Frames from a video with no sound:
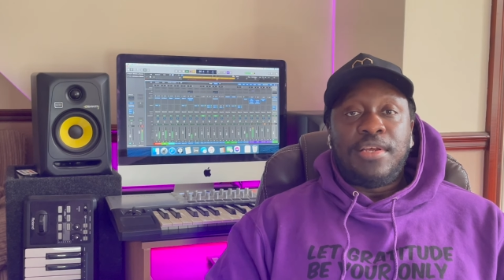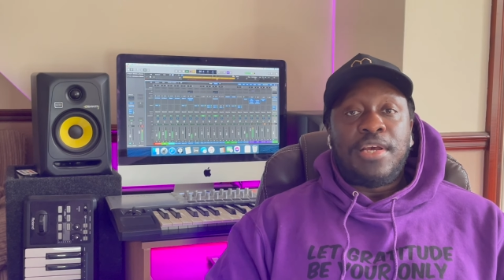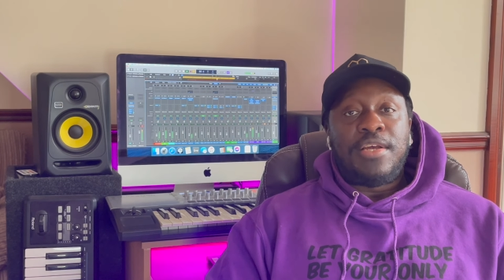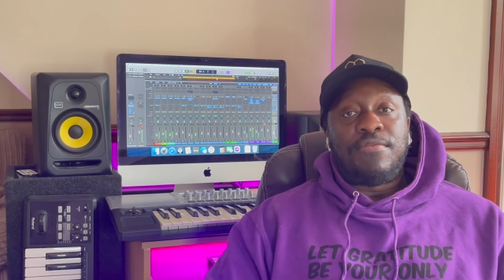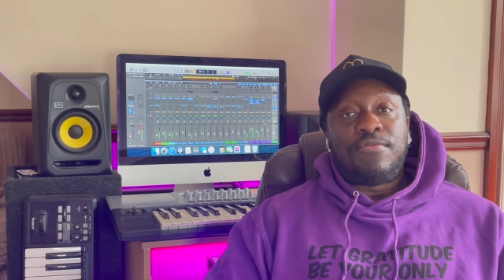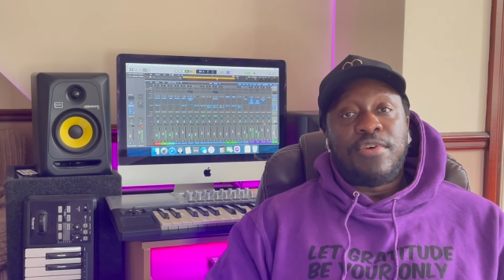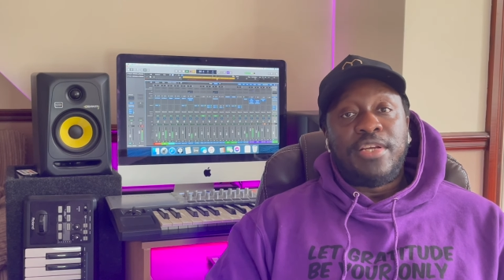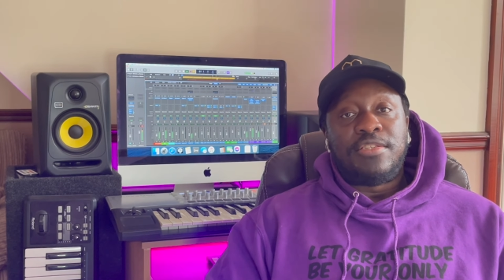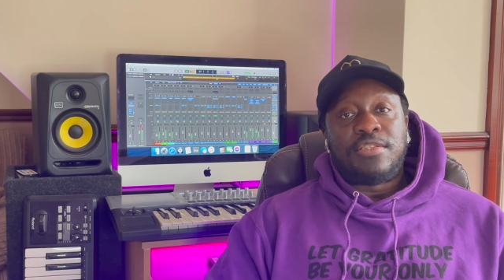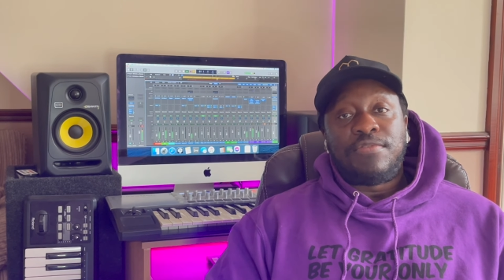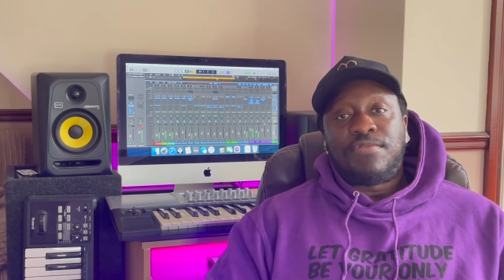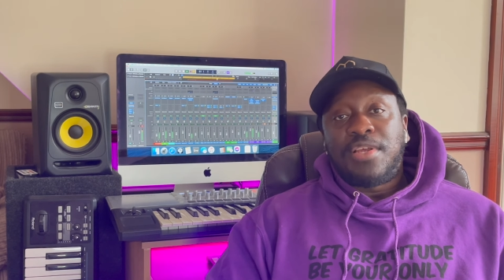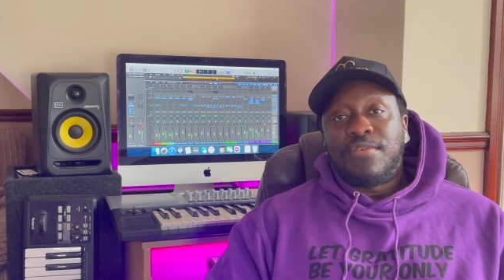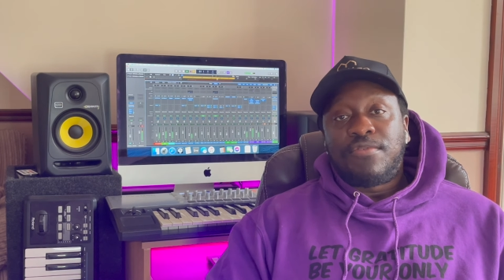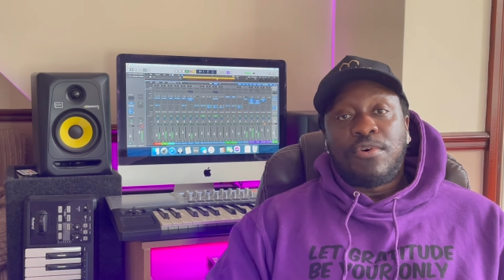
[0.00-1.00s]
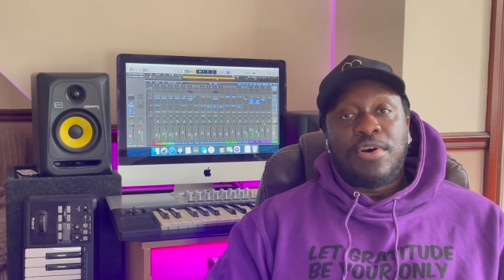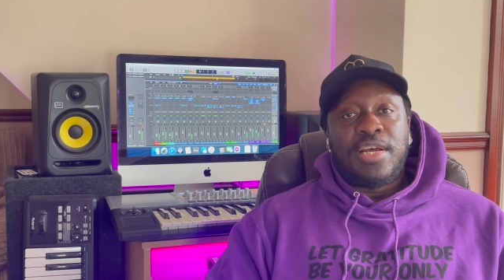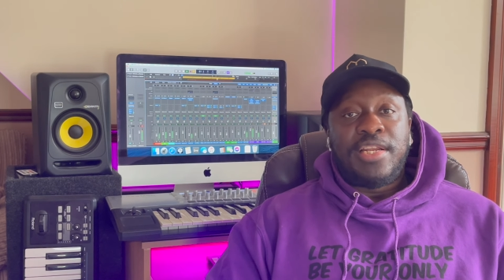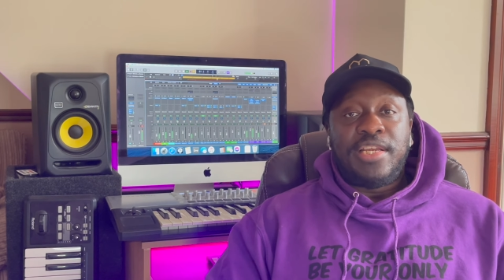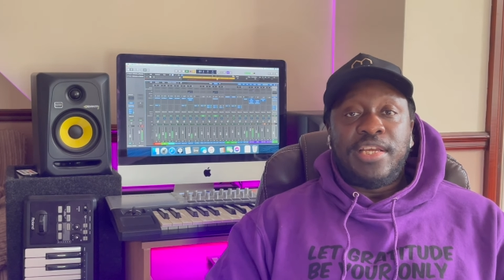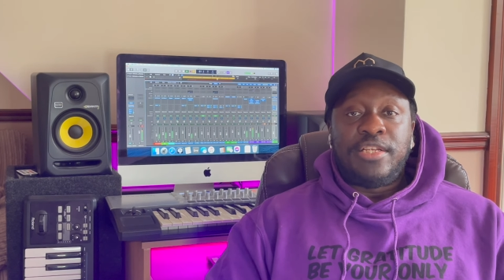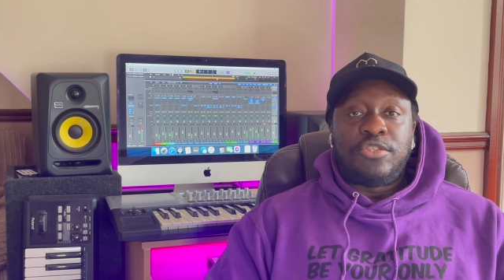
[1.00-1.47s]
and friends if they've got
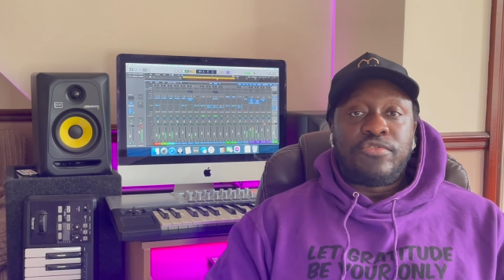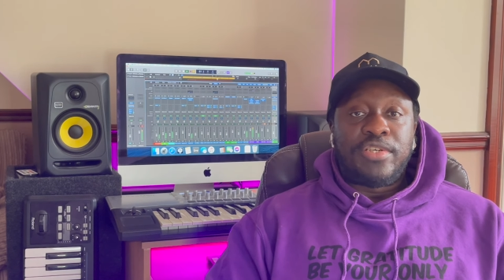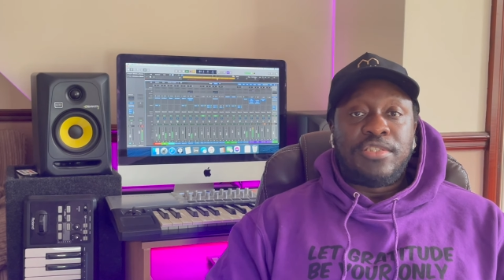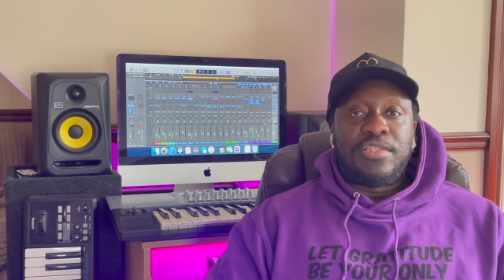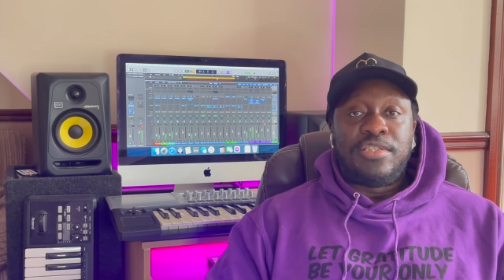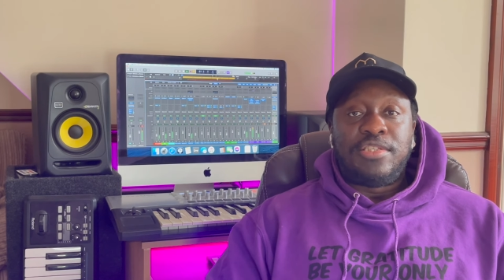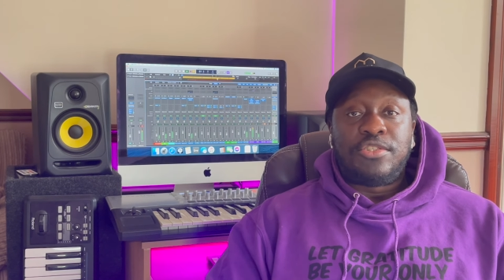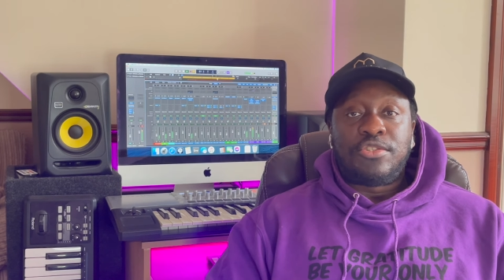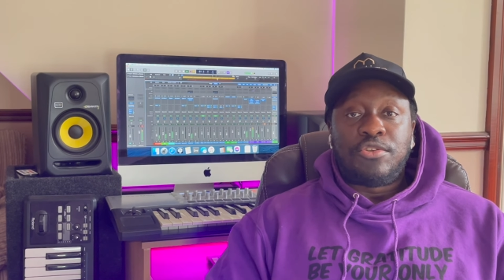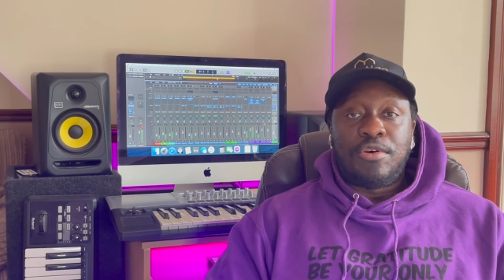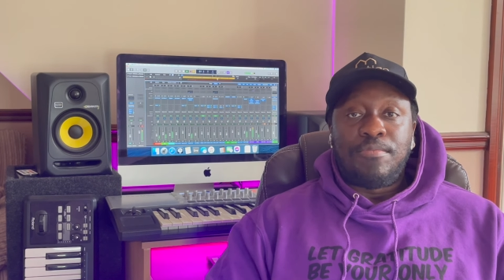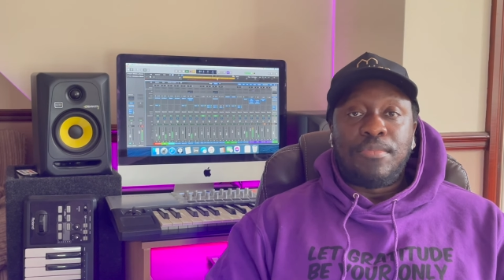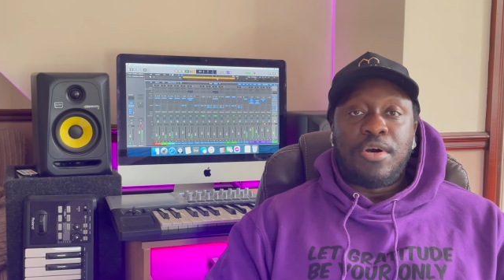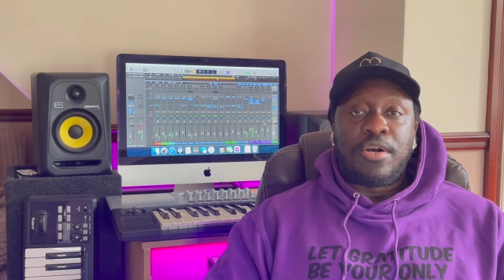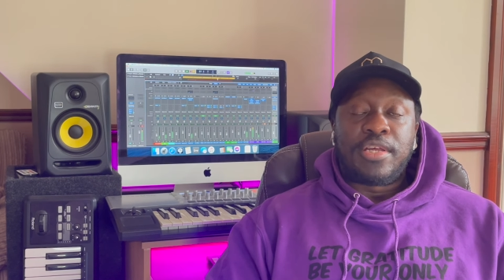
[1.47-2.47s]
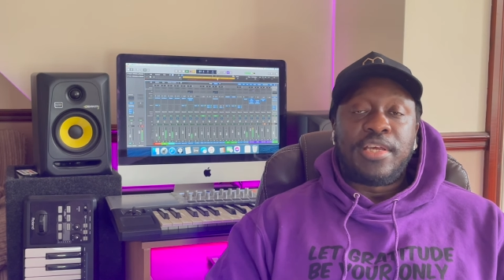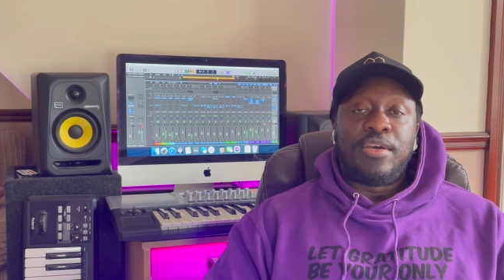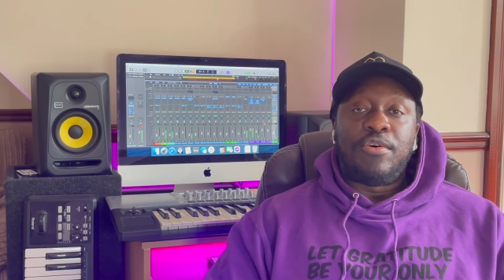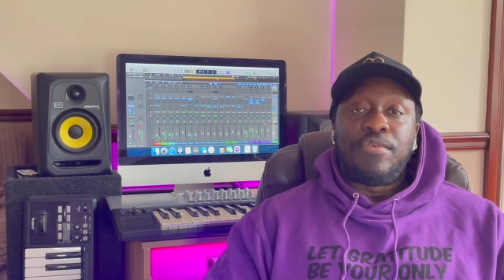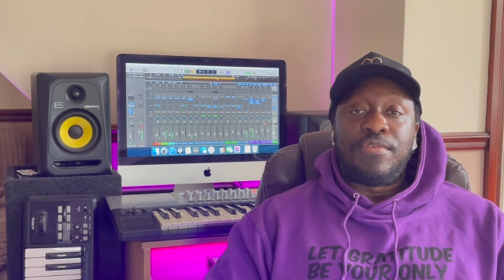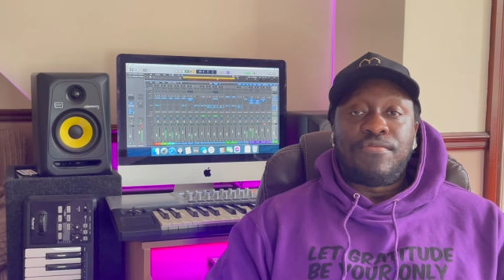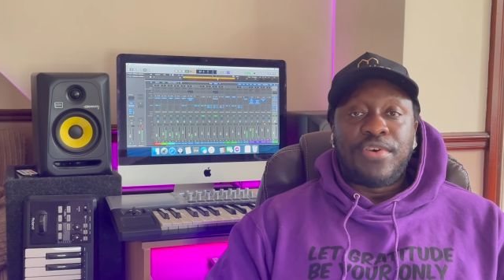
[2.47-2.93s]
any interest in the stock market
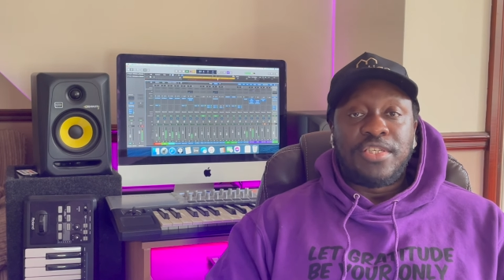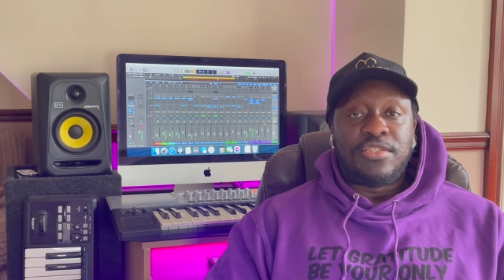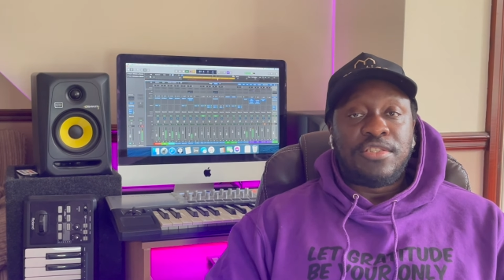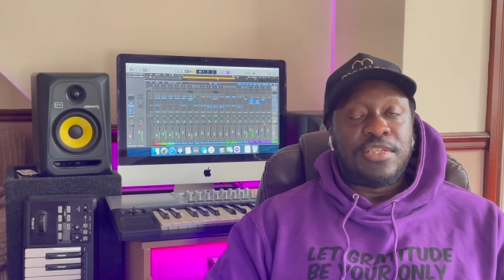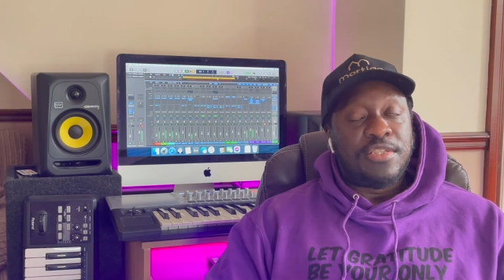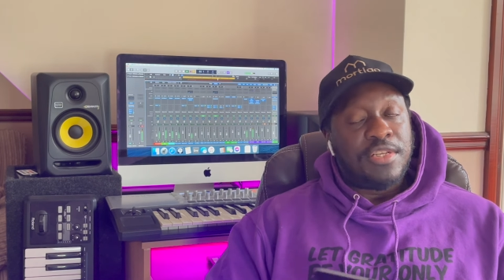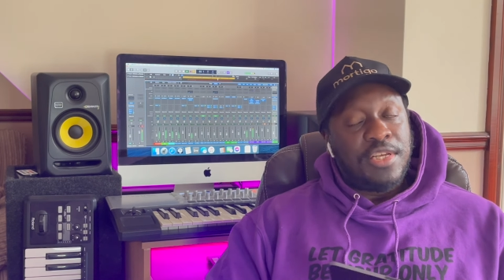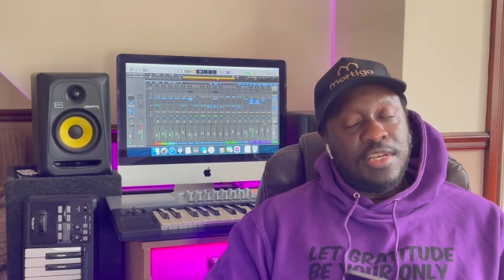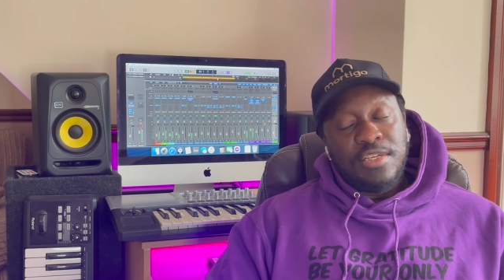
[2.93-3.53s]
or investing.